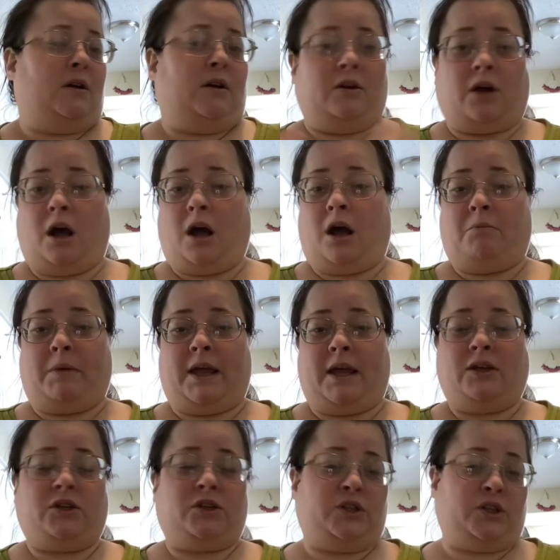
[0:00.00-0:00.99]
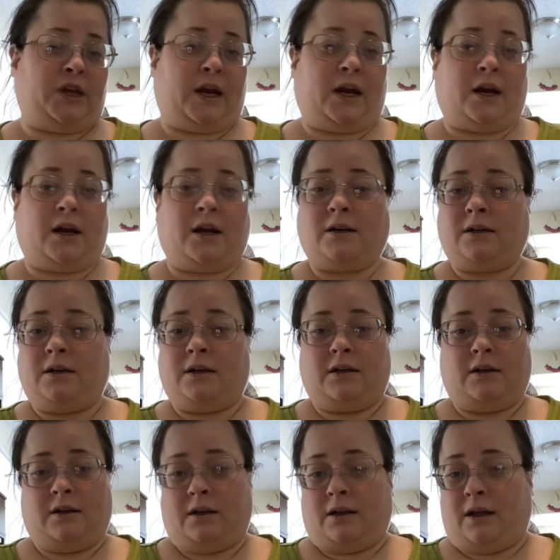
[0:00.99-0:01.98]
Comment, share,
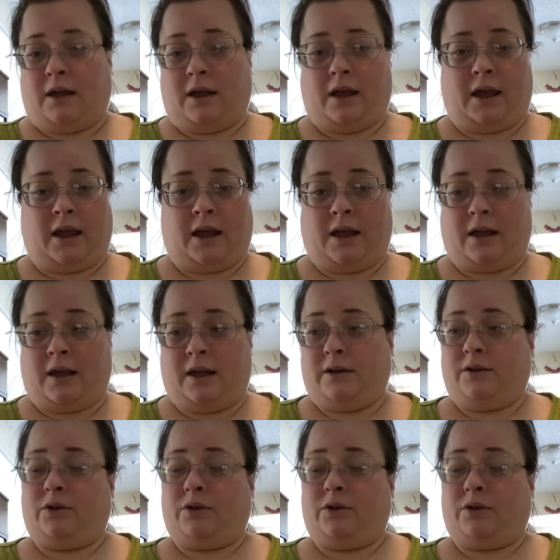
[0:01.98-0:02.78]
and